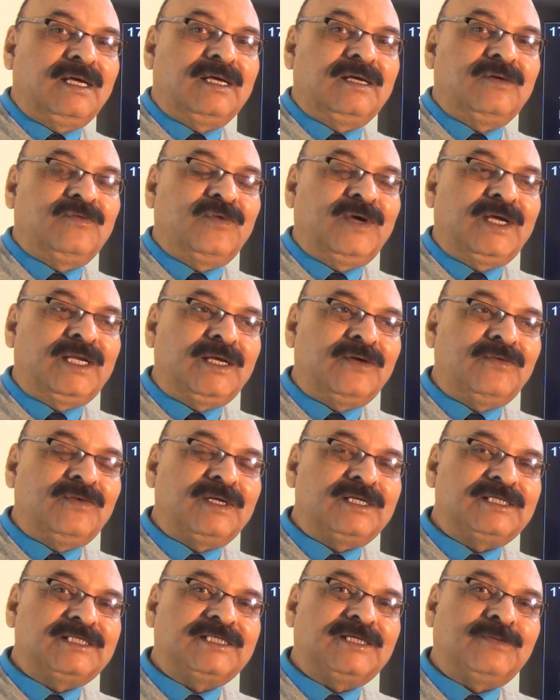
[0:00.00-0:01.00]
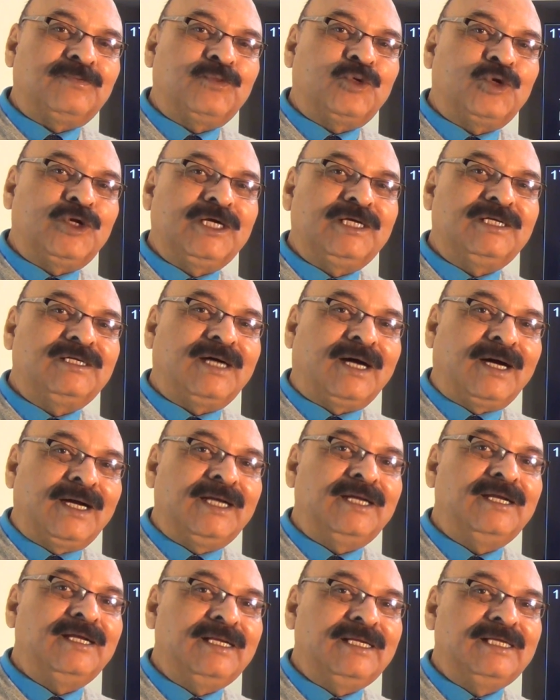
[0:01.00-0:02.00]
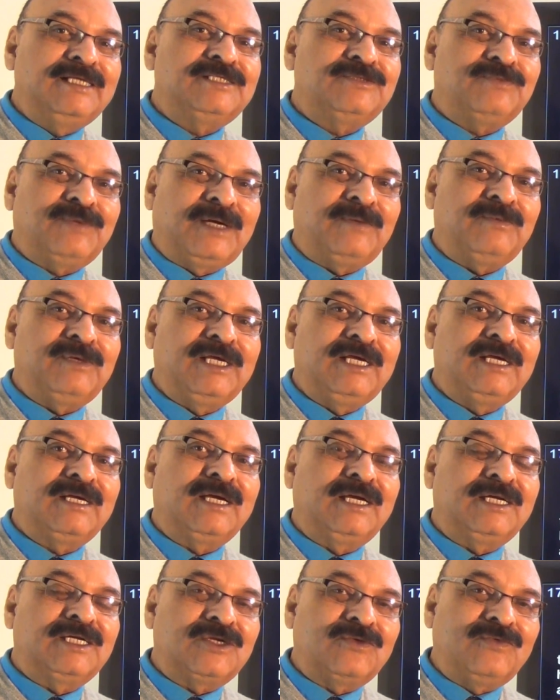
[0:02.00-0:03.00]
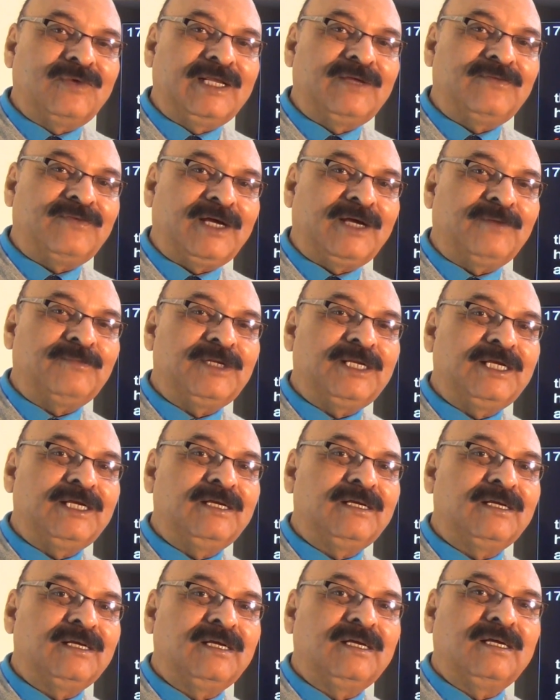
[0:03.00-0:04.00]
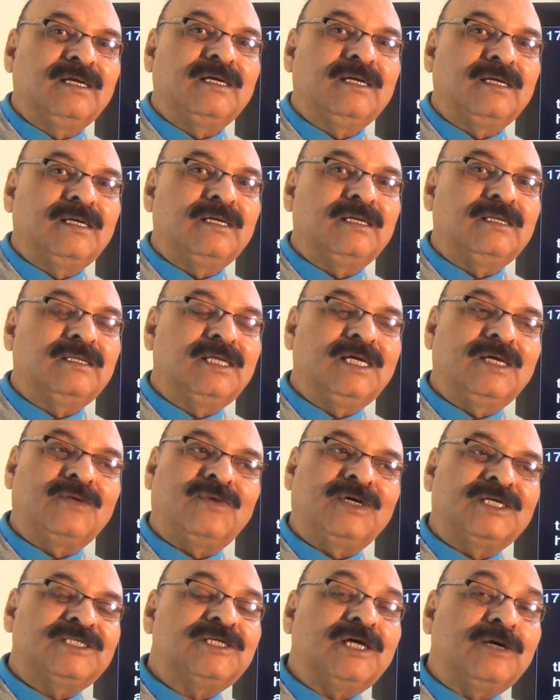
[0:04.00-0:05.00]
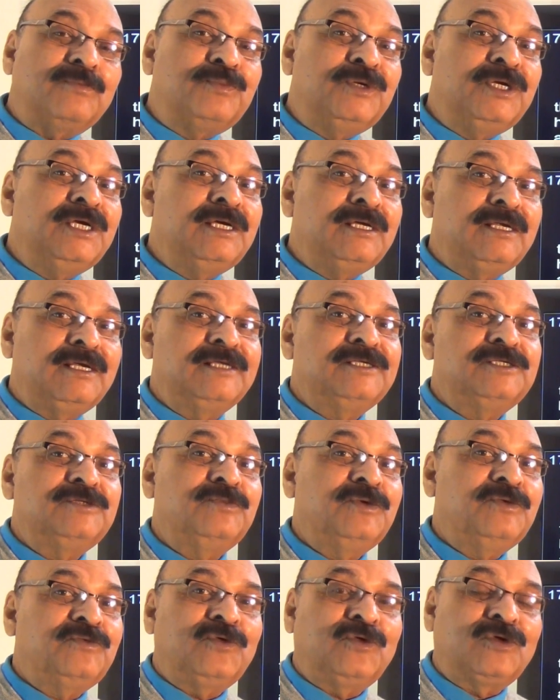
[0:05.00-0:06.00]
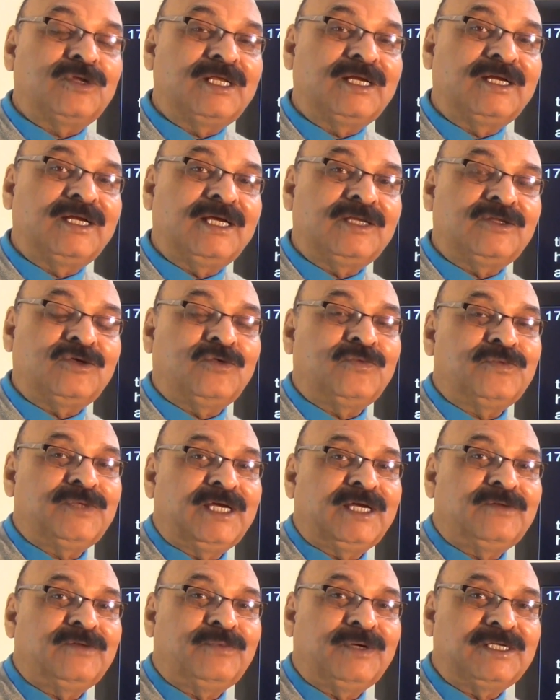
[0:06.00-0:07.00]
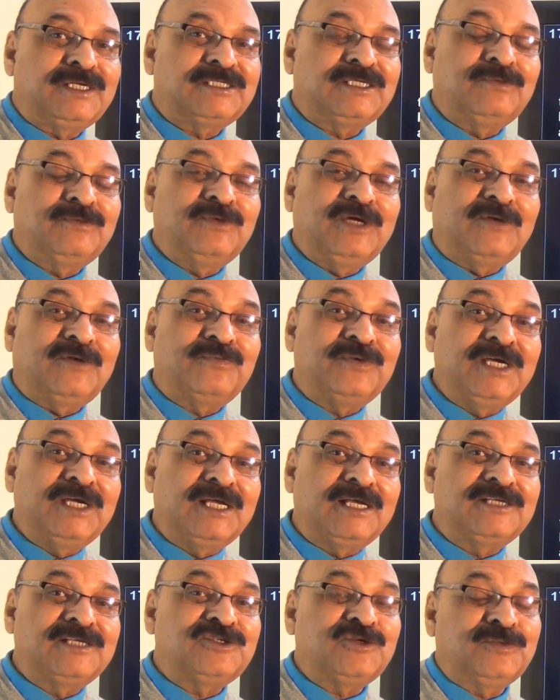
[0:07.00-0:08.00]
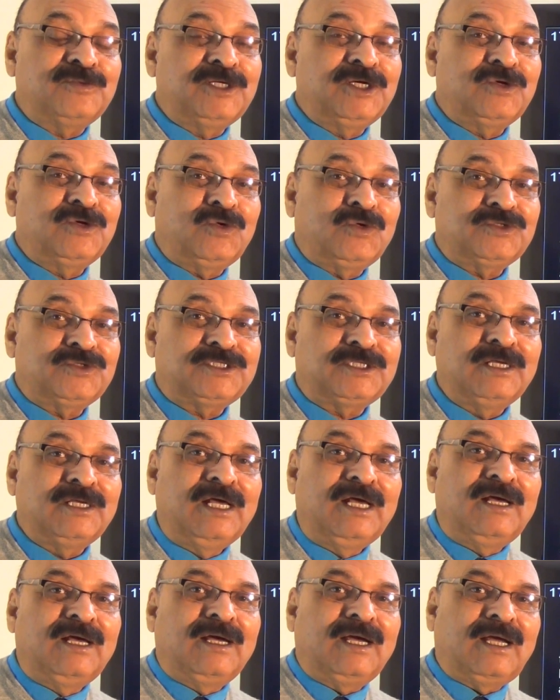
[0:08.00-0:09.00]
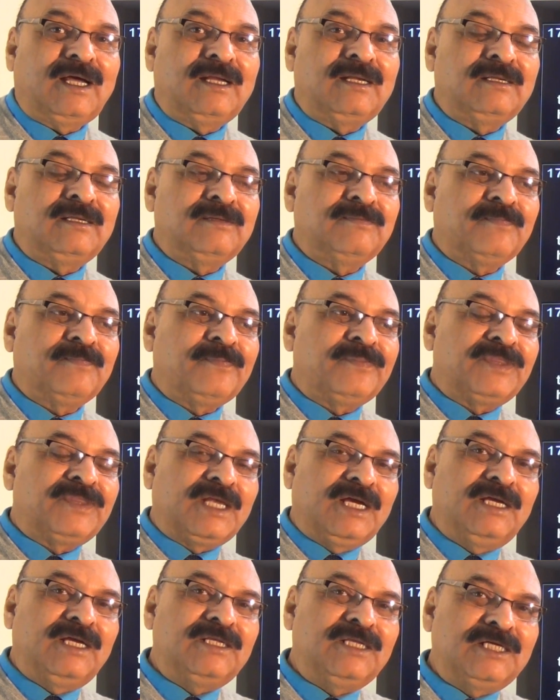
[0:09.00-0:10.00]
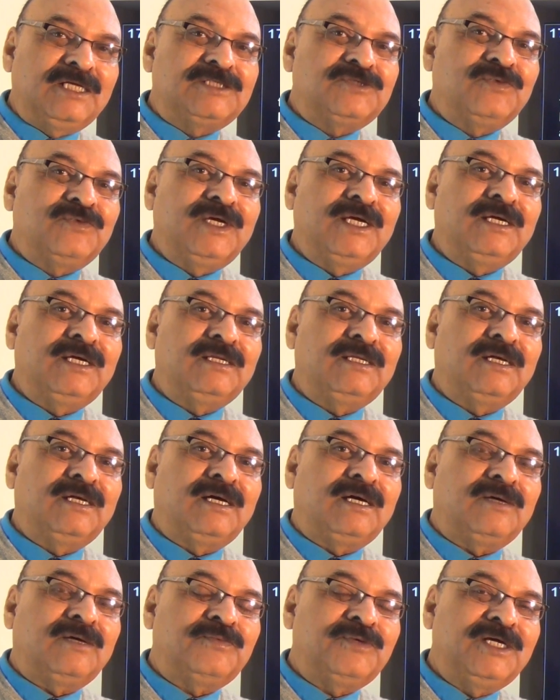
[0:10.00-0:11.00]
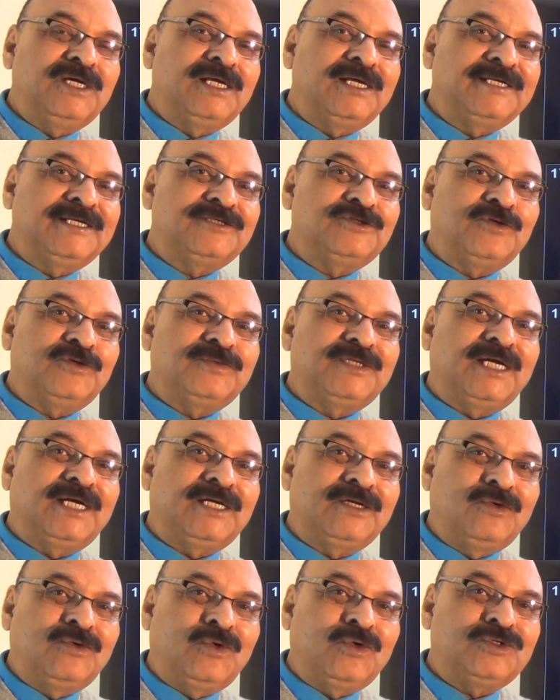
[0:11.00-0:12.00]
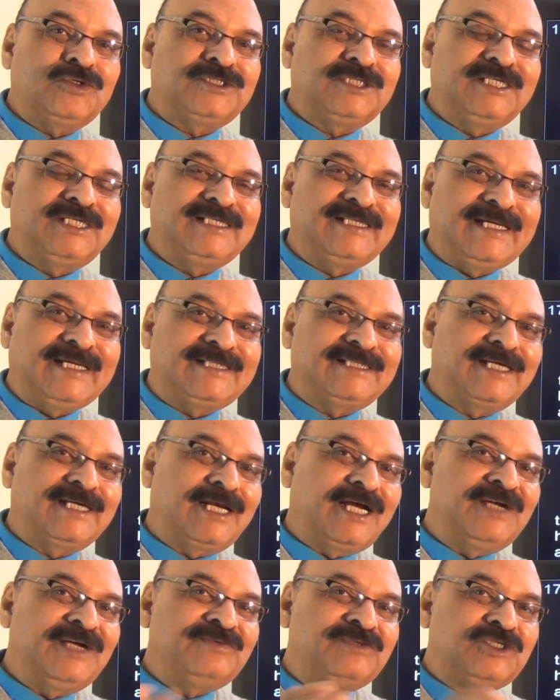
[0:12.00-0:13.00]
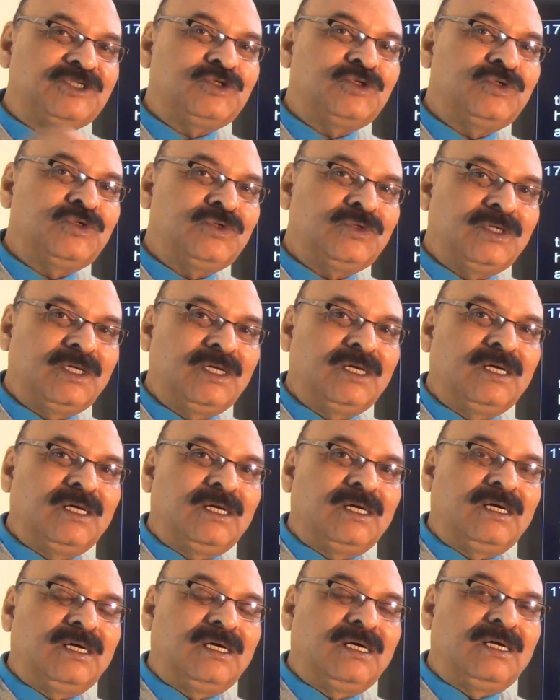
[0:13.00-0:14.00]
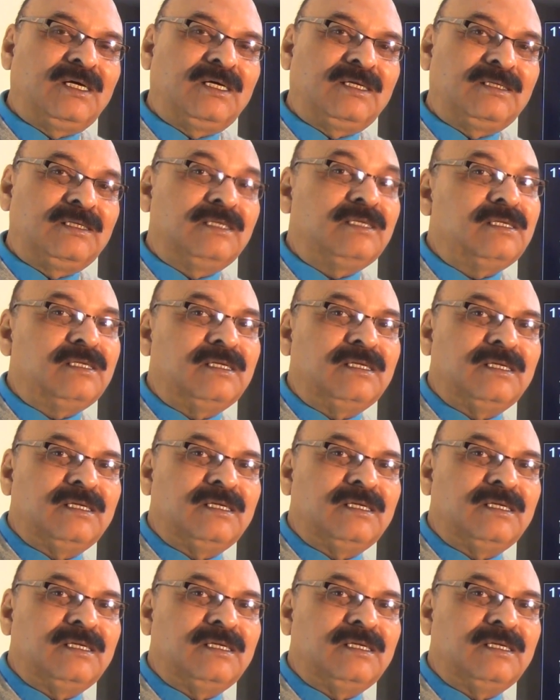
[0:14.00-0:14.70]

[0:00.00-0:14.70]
whenever somebody died in his family, Canterville family, there was appearance before the death of that person, appearance of the ghost. And in this way, the appearance of that ghost is ascribed to the